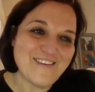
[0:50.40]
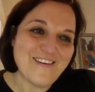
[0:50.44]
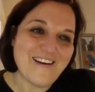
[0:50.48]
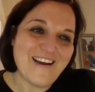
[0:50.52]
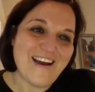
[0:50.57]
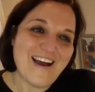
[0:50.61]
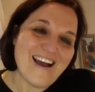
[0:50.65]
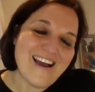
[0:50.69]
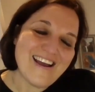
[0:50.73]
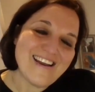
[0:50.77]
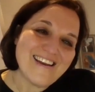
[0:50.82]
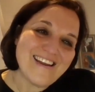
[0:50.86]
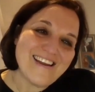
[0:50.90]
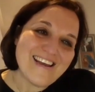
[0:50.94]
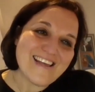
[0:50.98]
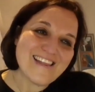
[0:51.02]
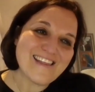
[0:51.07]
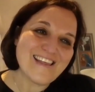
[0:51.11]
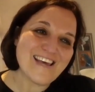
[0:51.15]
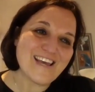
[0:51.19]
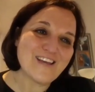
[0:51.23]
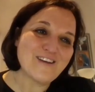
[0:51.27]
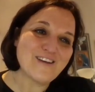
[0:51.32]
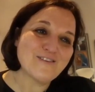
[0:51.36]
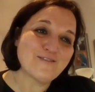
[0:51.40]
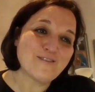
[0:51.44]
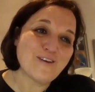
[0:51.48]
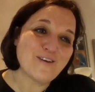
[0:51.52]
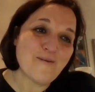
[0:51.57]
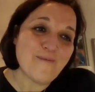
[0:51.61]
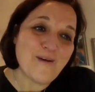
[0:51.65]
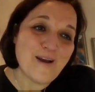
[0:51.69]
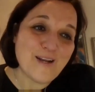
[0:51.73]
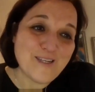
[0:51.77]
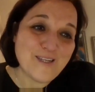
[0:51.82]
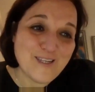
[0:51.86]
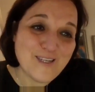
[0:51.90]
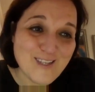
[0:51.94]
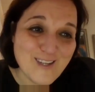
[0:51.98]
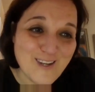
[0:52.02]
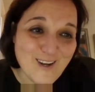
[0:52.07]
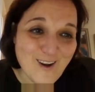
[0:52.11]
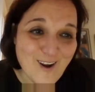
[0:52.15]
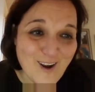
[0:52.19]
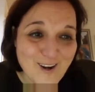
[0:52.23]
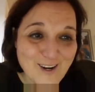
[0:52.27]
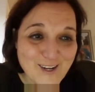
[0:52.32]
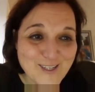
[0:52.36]
Hi, Nick. Thank you so much. It's an
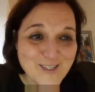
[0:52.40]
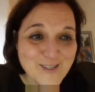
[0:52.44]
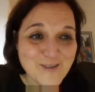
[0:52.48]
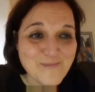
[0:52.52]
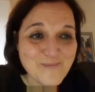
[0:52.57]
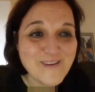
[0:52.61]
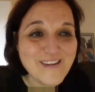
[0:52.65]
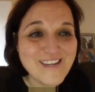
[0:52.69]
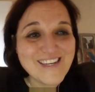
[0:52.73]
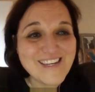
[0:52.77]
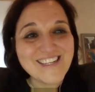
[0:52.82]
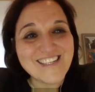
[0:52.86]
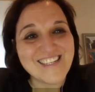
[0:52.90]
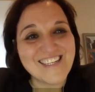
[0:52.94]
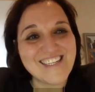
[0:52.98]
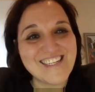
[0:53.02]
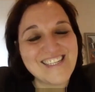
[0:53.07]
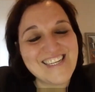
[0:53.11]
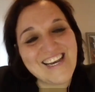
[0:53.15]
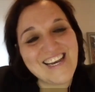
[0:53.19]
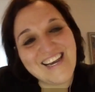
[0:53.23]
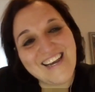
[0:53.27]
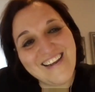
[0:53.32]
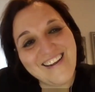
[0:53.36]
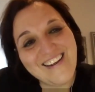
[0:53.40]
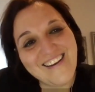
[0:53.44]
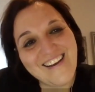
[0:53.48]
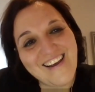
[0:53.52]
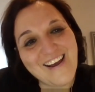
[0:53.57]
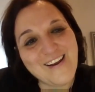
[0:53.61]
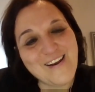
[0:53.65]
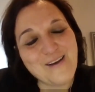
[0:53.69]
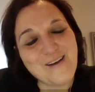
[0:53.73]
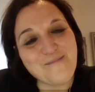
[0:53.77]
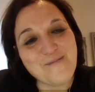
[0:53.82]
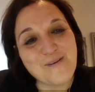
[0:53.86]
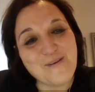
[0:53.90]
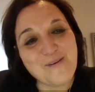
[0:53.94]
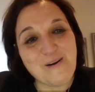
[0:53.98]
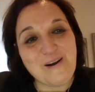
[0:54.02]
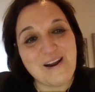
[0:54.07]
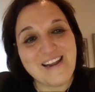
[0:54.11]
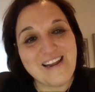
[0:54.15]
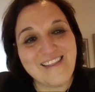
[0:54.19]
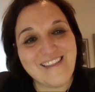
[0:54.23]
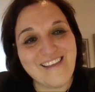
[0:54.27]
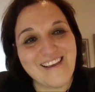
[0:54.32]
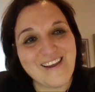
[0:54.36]
honor to be here today, and I'm
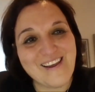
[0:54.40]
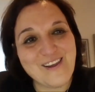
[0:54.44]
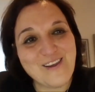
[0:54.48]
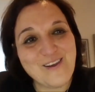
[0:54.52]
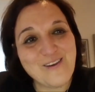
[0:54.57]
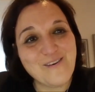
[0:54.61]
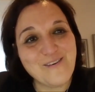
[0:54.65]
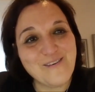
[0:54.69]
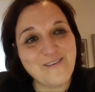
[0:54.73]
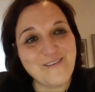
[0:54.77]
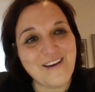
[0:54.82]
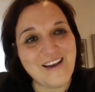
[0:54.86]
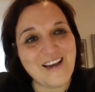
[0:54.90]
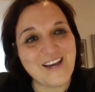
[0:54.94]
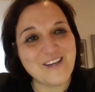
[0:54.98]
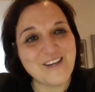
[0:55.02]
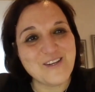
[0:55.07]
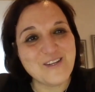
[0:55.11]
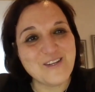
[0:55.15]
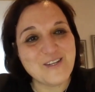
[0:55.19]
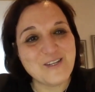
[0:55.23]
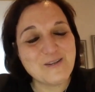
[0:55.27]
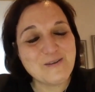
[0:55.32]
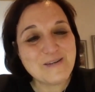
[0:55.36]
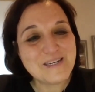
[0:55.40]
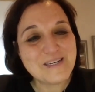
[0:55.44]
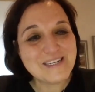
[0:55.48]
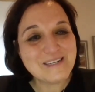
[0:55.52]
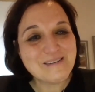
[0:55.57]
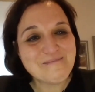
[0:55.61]
great. Thank you. How are you doing?